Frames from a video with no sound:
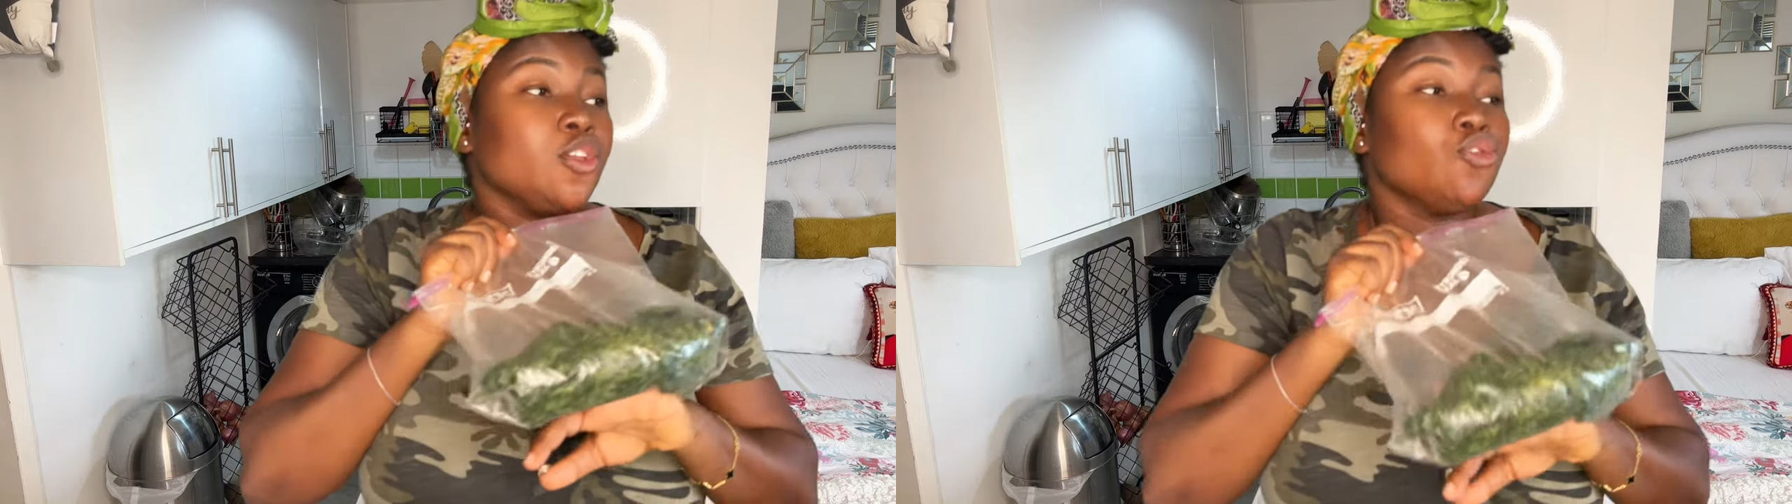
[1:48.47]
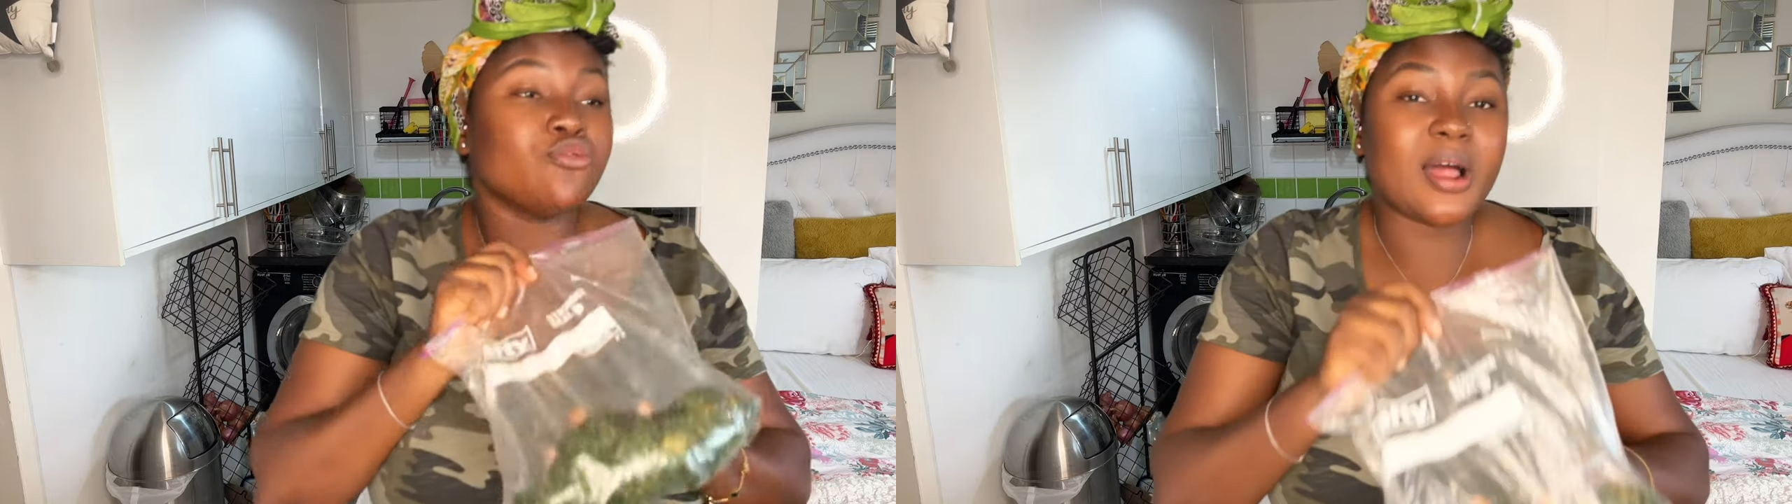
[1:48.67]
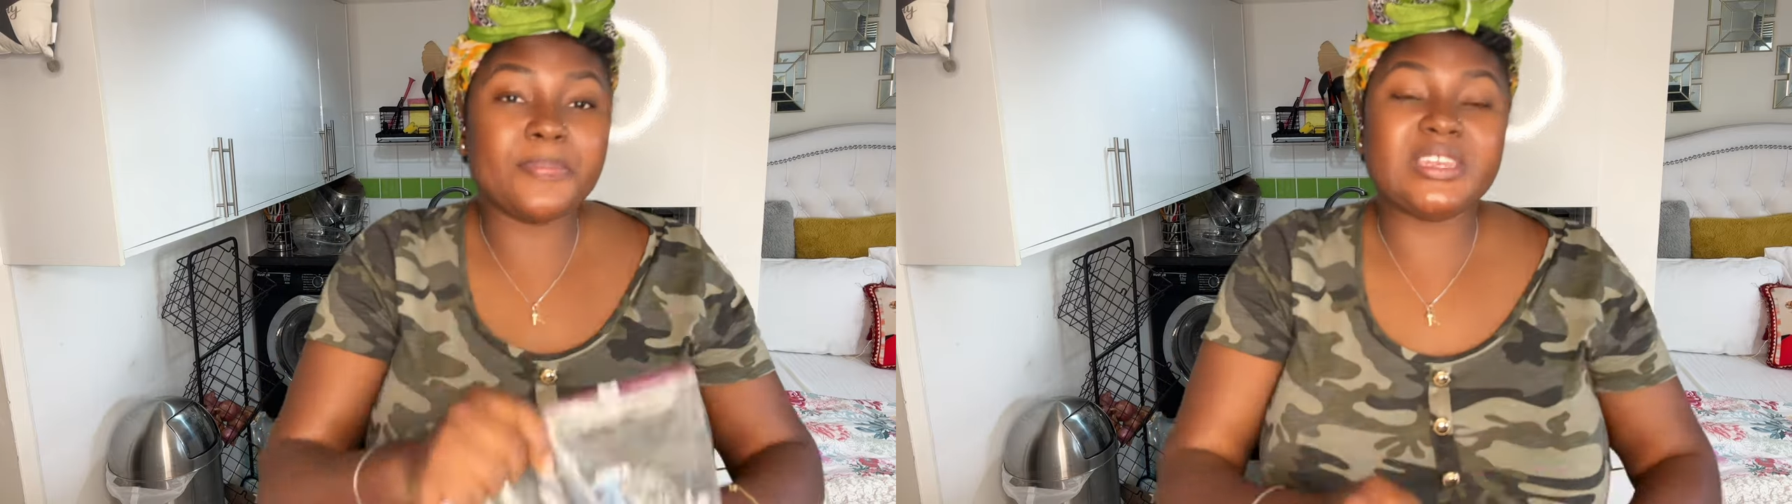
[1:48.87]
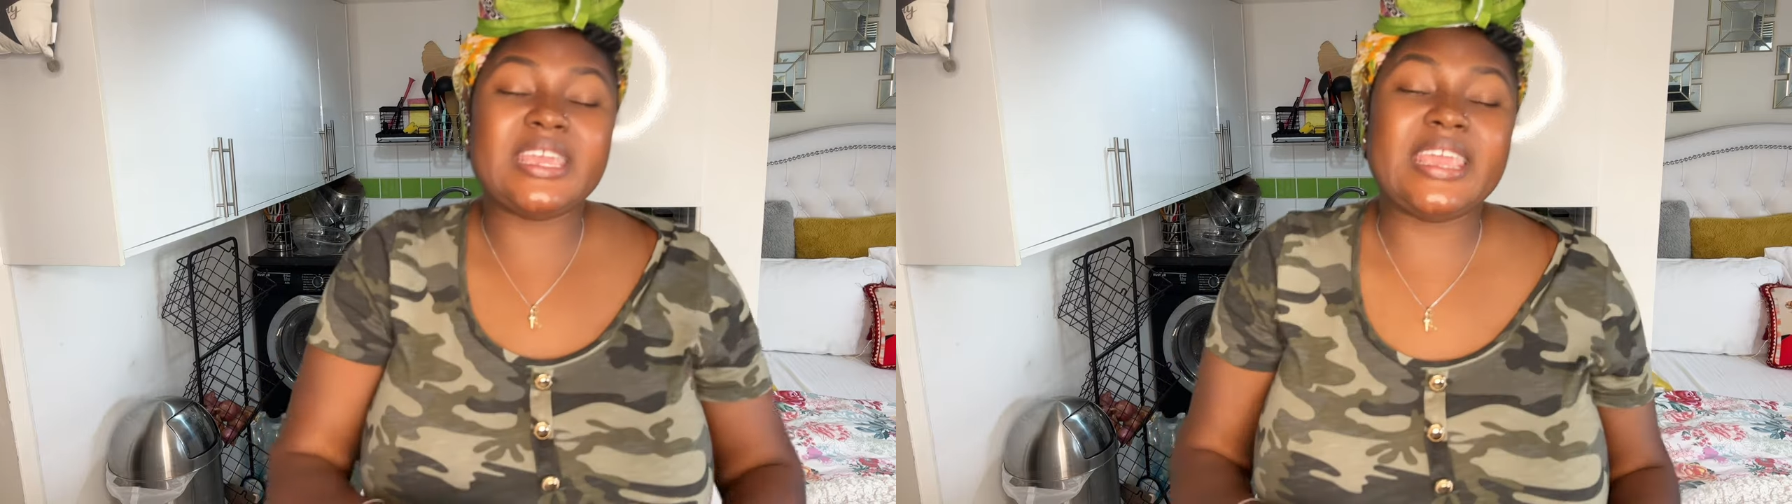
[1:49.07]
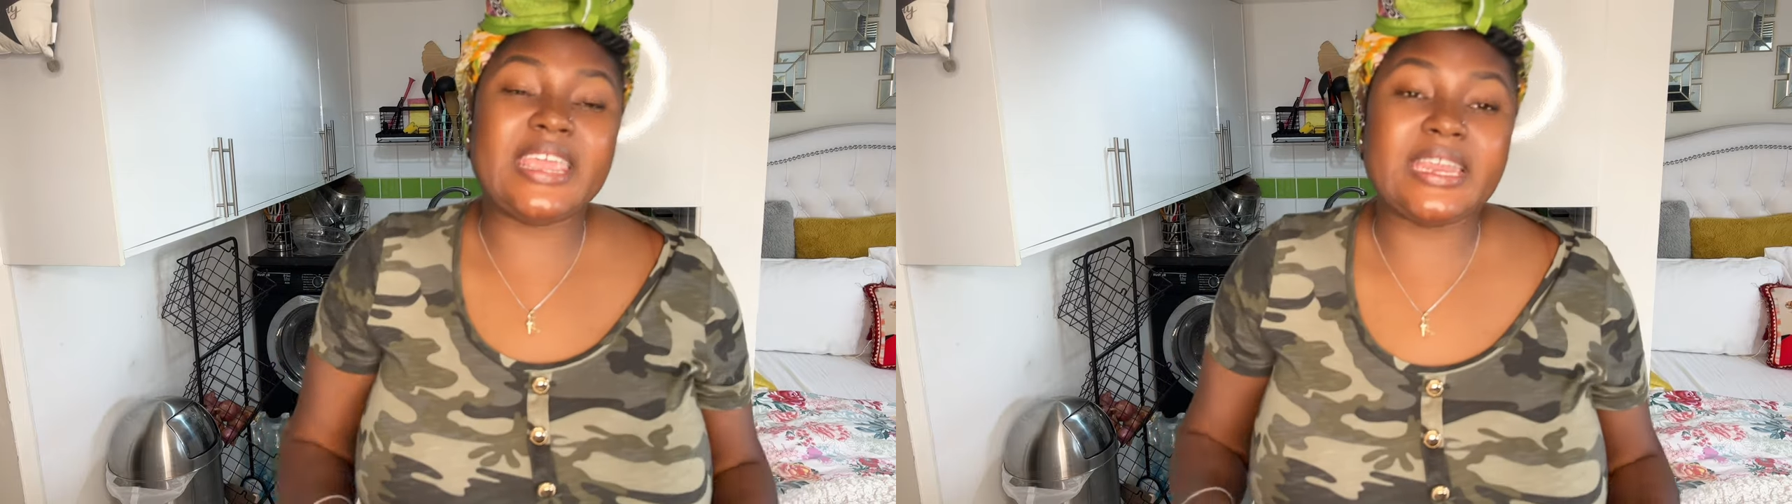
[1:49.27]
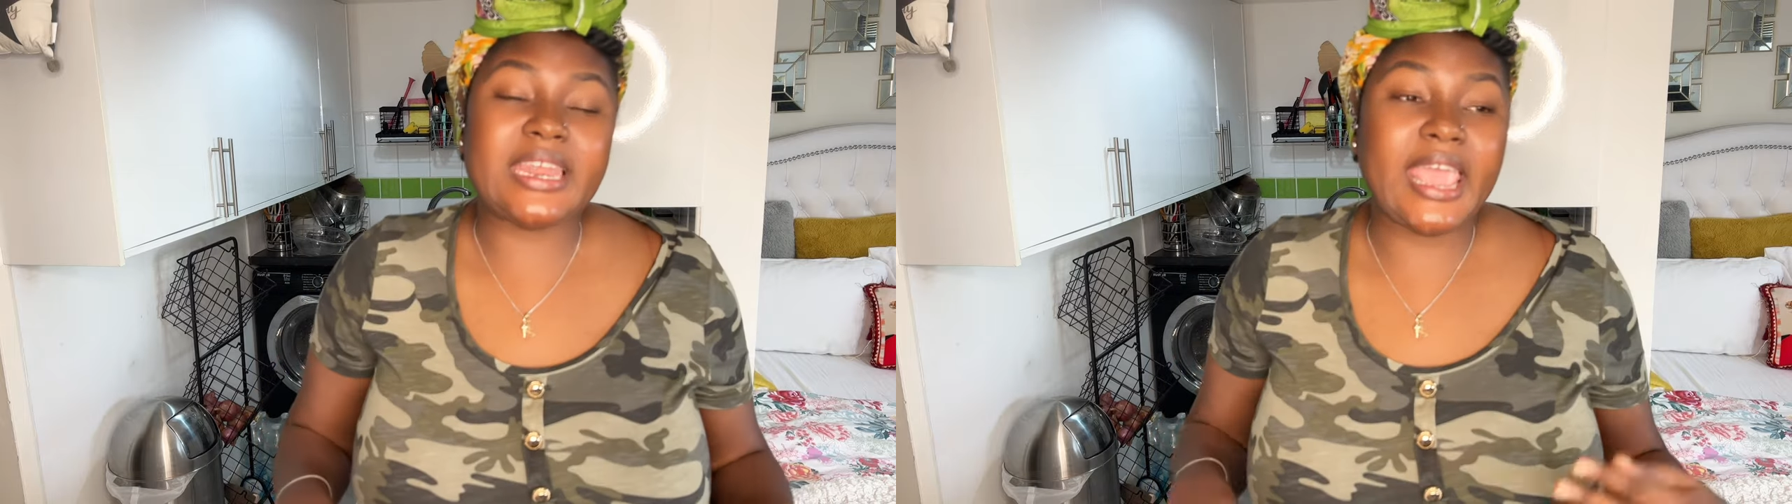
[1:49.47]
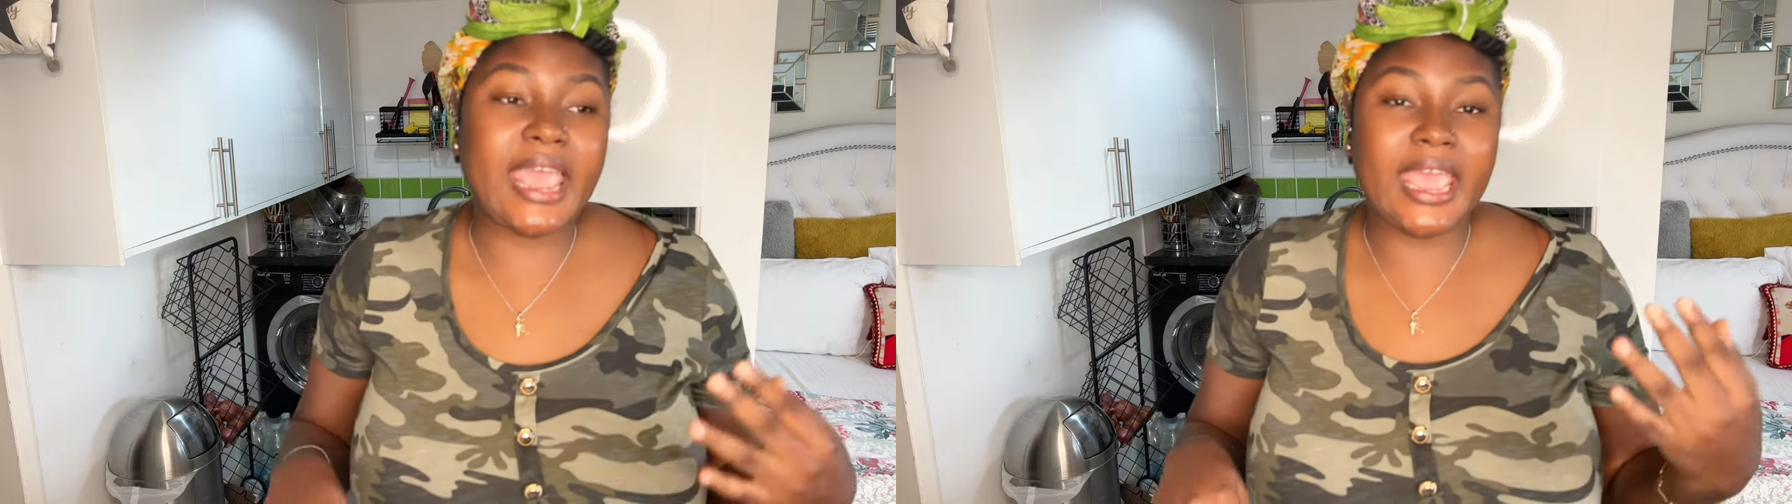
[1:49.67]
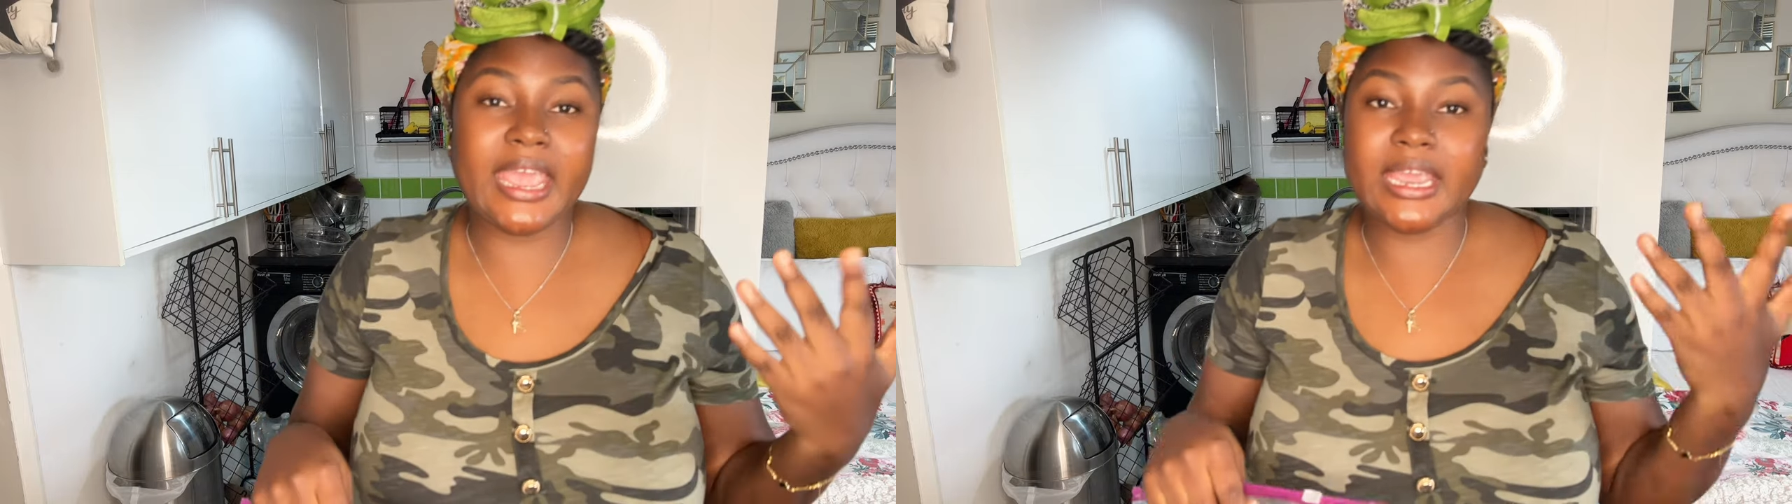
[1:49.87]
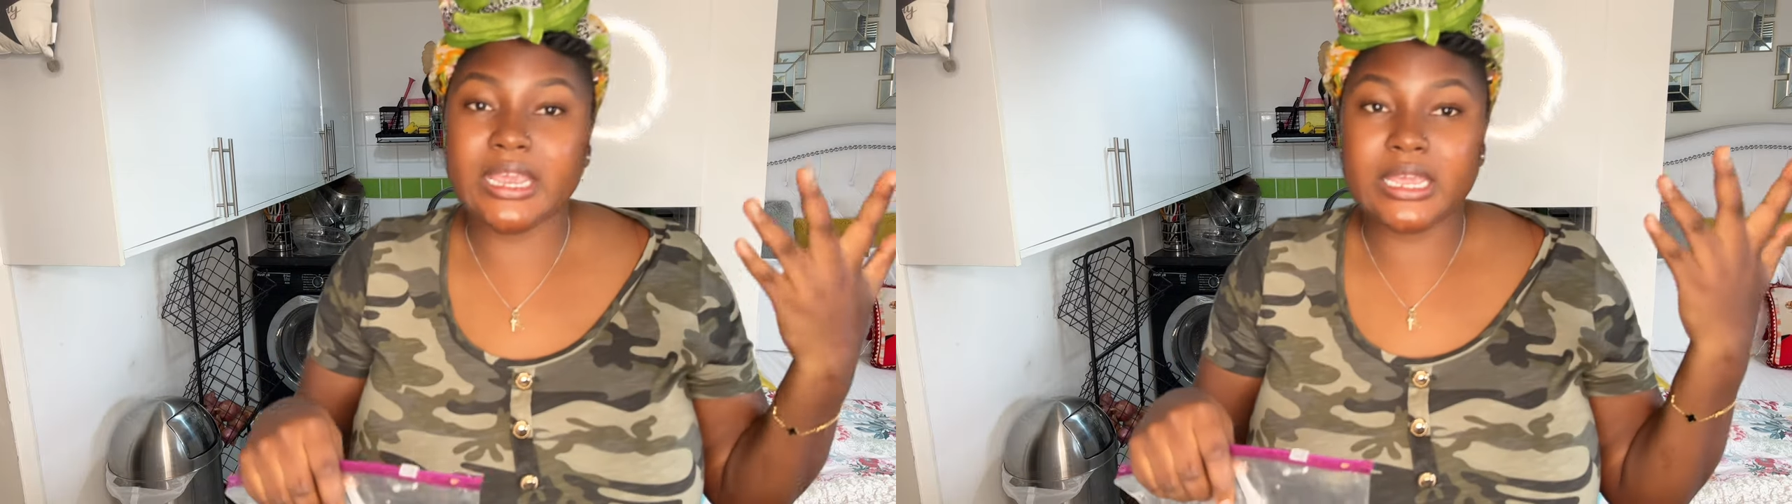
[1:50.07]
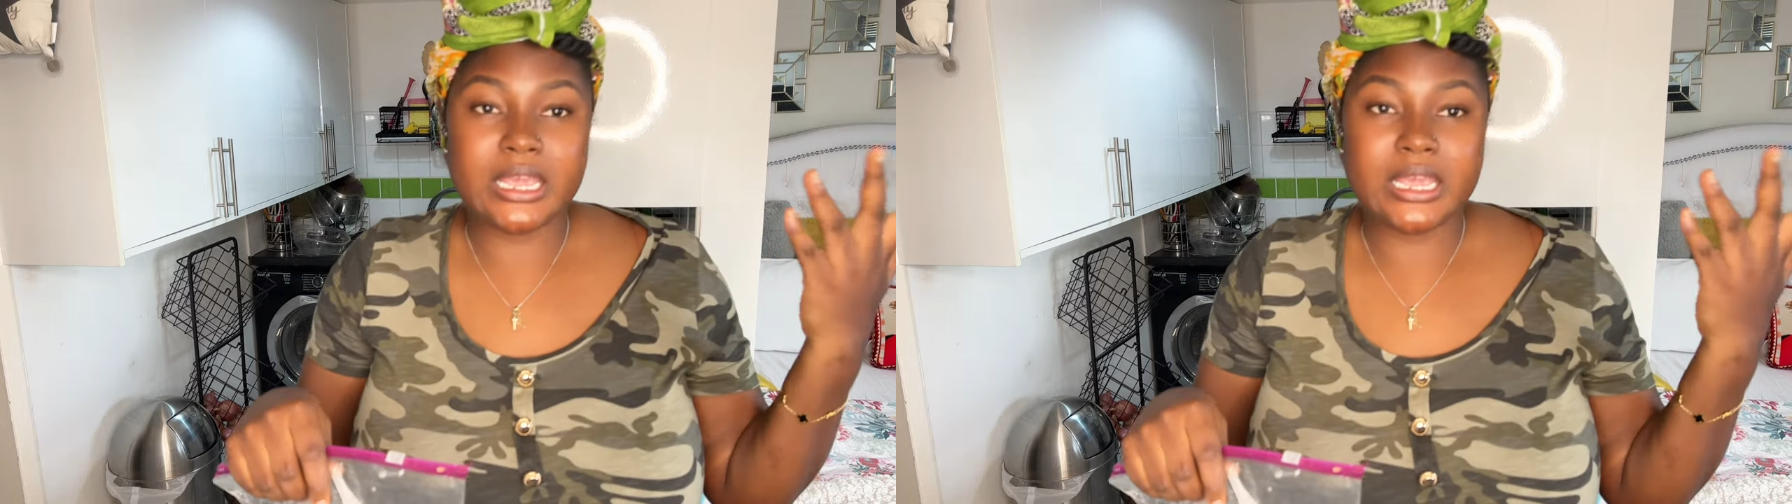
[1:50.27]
you wrap it in a